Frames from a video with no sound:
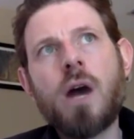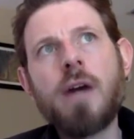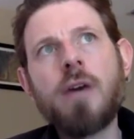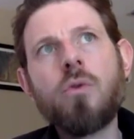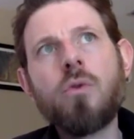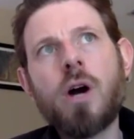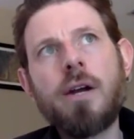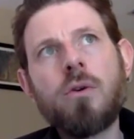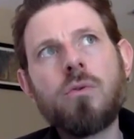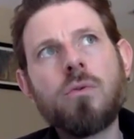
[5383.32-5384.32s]
I don't
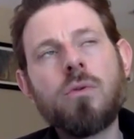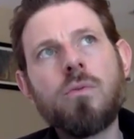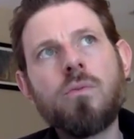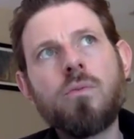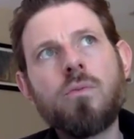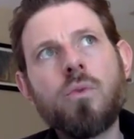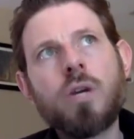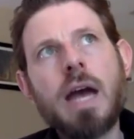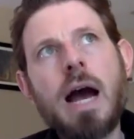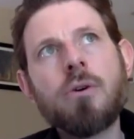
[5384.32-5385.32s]
I don't
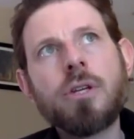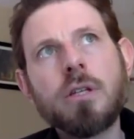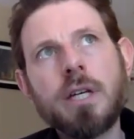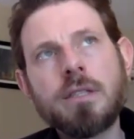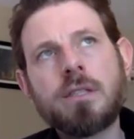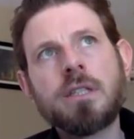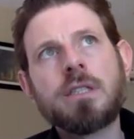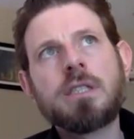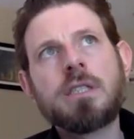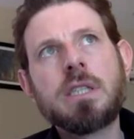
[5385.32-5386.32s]
calculate
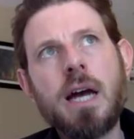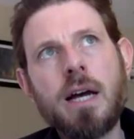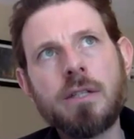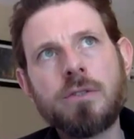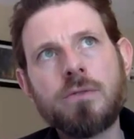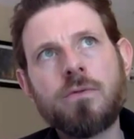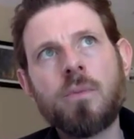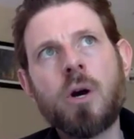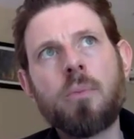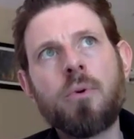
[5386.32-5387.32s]
success
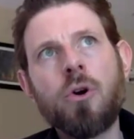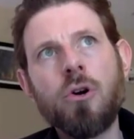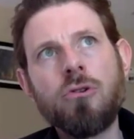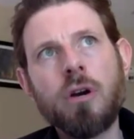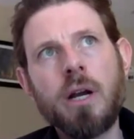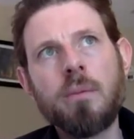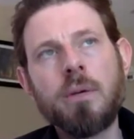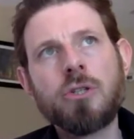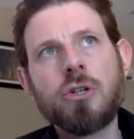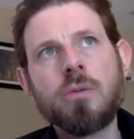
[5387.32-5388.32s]
from our program
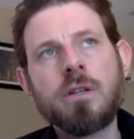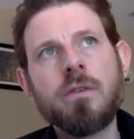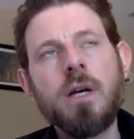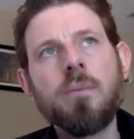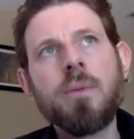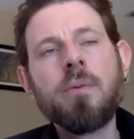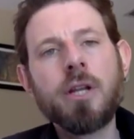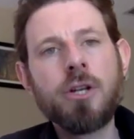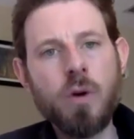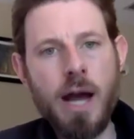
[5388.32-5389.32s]
in terms of people
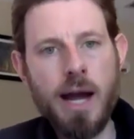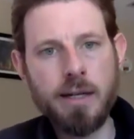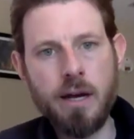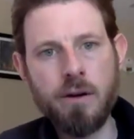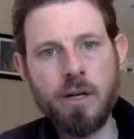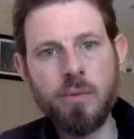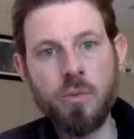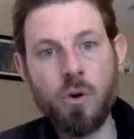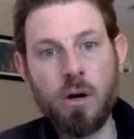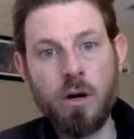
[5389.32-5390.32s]
that don't act out
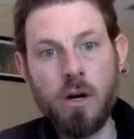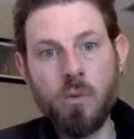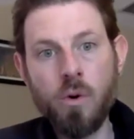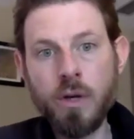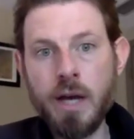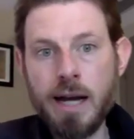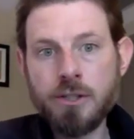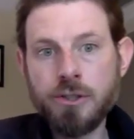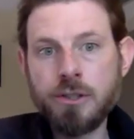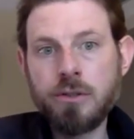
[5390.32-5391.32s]
anymore. What we
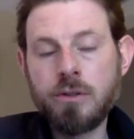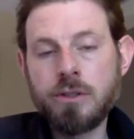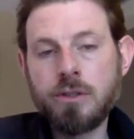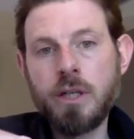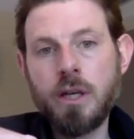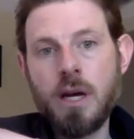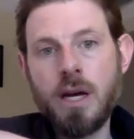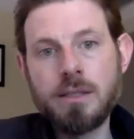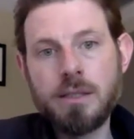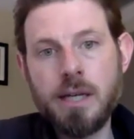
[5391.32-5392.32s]
actually do is we
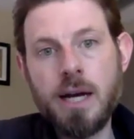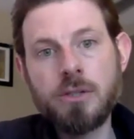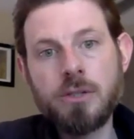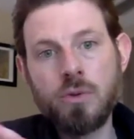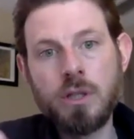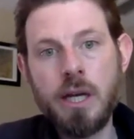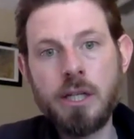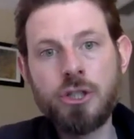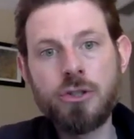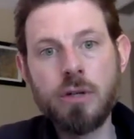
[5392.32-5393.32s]
assess
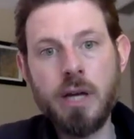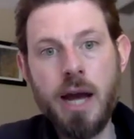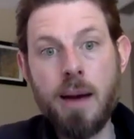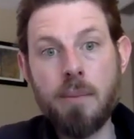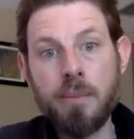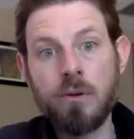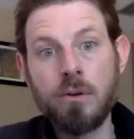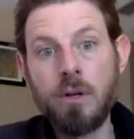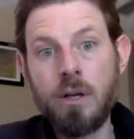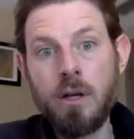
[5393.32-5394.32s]
relational
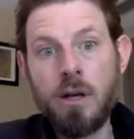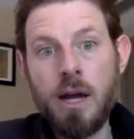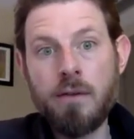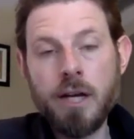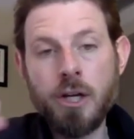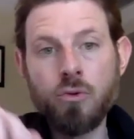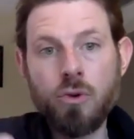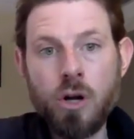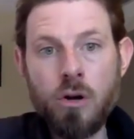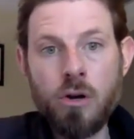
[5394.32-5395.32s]
capital. Have I
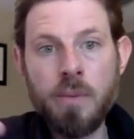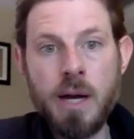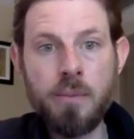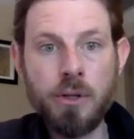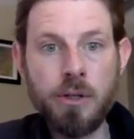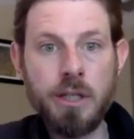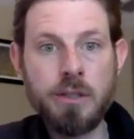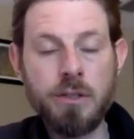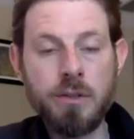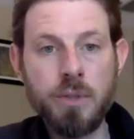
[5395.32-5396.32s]
grown in my ability
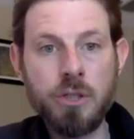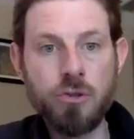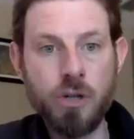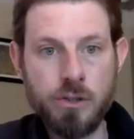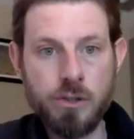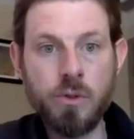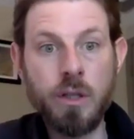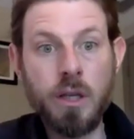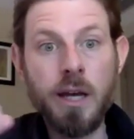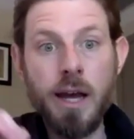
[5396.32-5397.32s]
to be
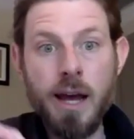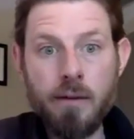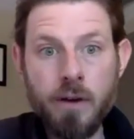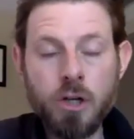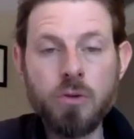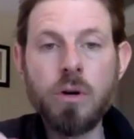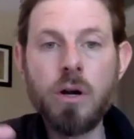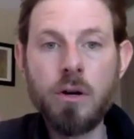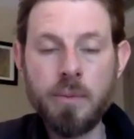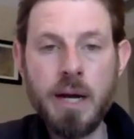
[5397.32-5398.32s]
trustworthy? Have I
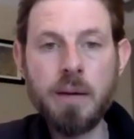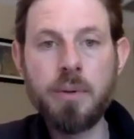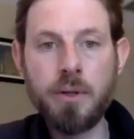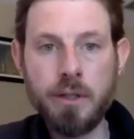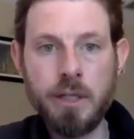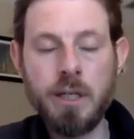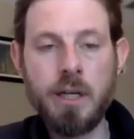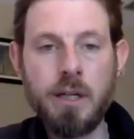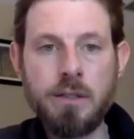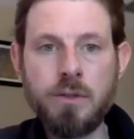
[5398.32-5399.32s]
grown in my ability
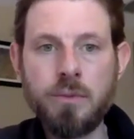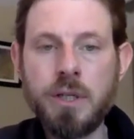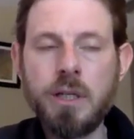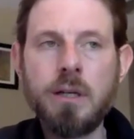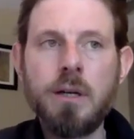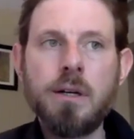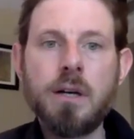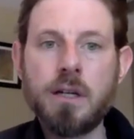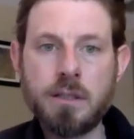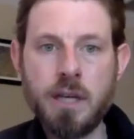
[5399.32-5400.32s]
to be
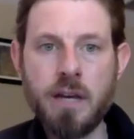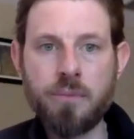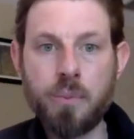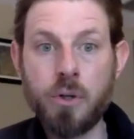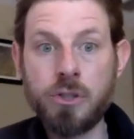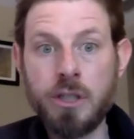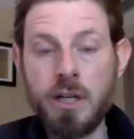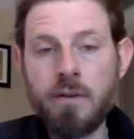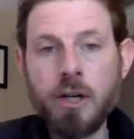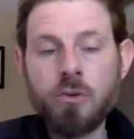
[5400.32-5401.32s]
a safe person?
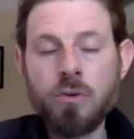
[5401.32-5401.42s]
Have I